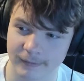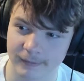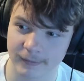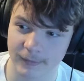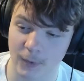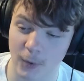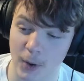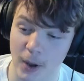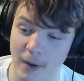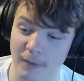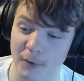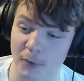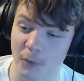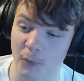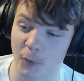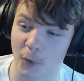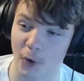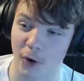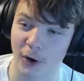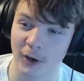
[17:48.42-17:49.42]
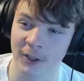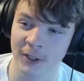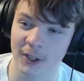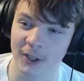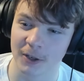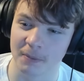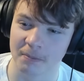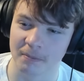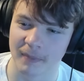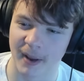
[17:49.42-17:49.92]
You haven't worn
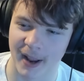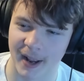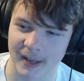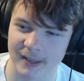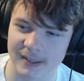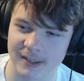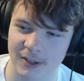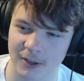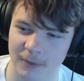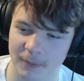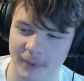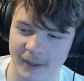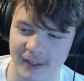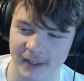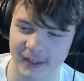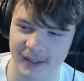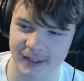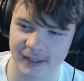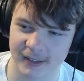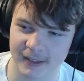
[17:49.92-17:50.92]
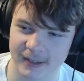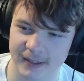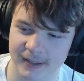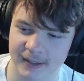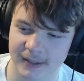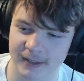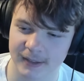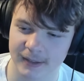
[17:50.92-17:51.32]
your masterpiece.